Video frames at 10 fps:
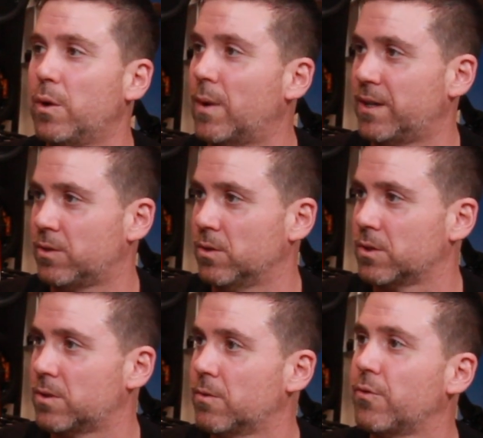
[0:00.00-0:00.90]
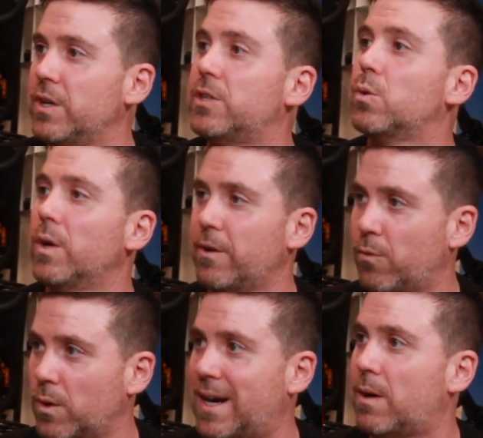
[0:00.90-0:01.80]
rentals, free
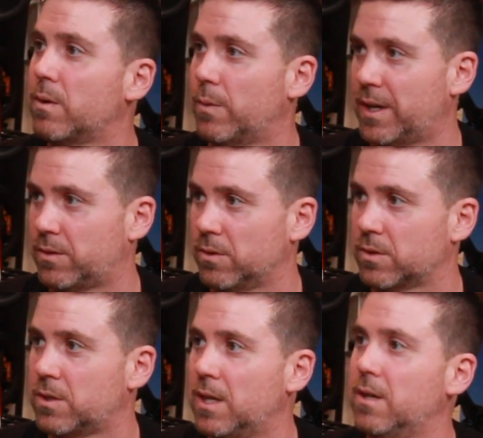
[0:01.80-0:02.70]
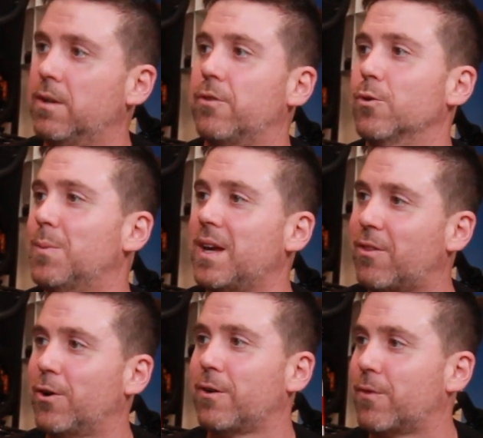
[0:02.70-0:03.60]
24-hour rentals through May
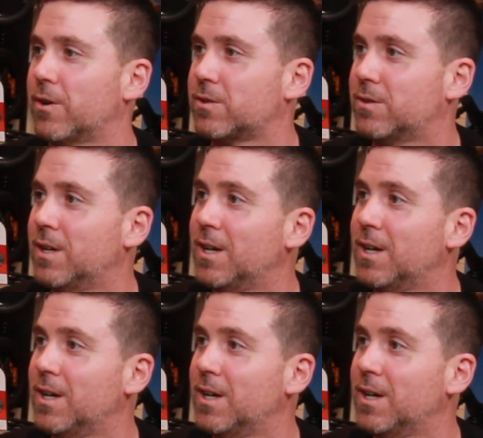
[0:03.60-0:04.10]
31st.